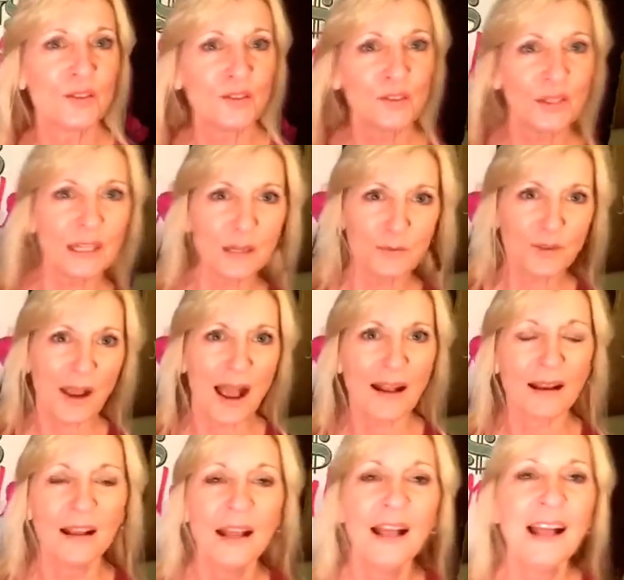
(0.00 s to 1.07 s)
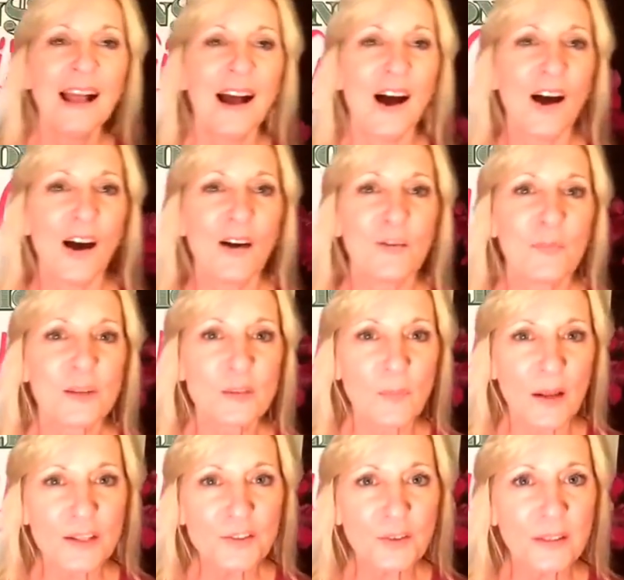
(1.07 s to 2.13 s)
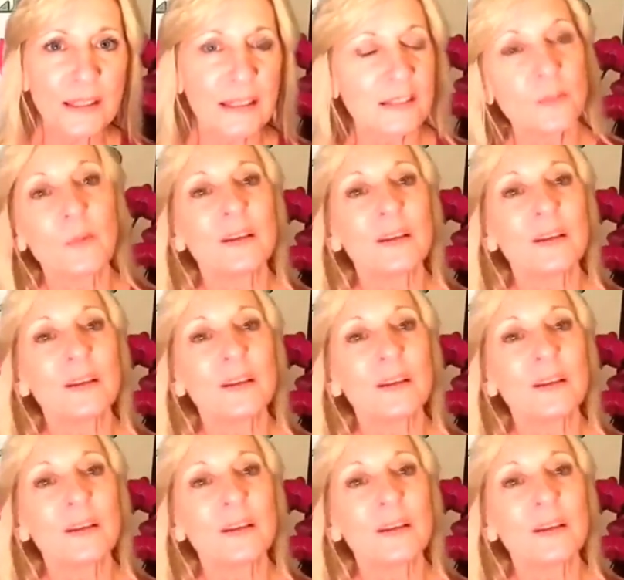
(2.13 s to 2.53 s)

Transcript: to keep track of my sponsoring leads.